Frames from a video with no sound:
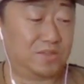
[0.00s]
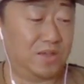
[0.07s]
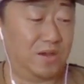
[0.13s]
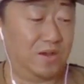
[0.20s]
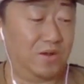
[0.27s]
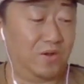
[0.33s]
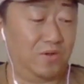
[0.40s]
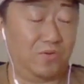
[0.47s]

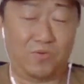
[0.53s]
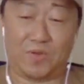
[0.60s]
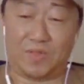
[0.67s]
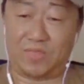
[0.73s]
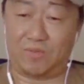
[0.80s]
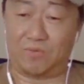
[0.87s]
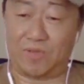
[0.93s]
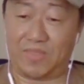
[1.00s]
So
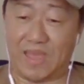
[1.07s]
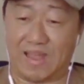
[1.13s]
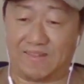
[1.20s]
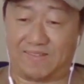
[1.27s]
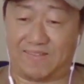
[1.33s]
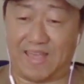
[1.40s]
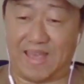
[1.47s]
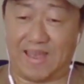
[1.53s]
with
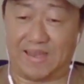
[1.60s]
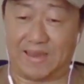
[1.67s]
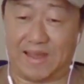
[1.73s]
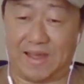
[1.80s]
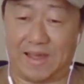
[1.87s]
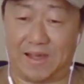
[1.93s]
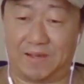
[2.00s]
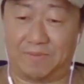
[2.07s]
that
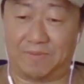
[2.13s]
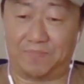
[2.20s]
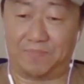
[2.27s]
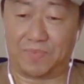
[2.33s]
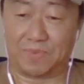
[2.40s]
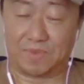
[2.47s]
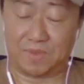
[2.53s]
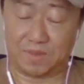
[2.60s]
said,
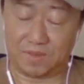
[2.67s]
what